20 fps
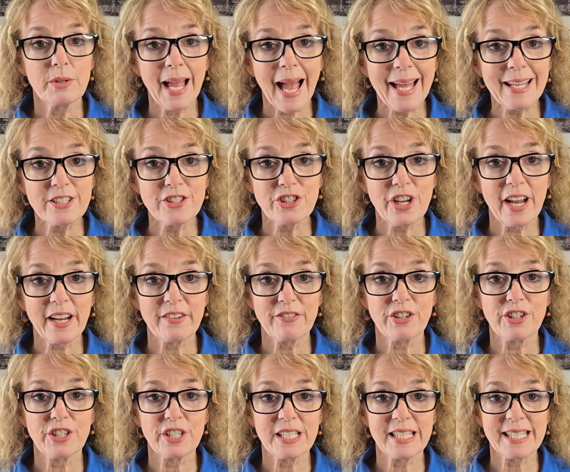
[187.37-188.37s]
you can
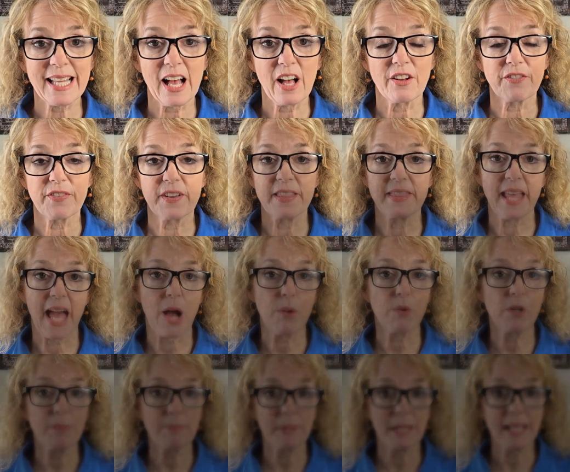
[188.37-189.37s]
check for yourself, and
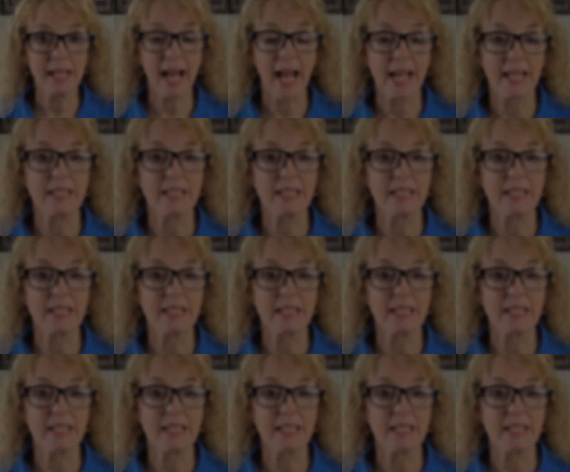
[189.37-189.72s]
that would be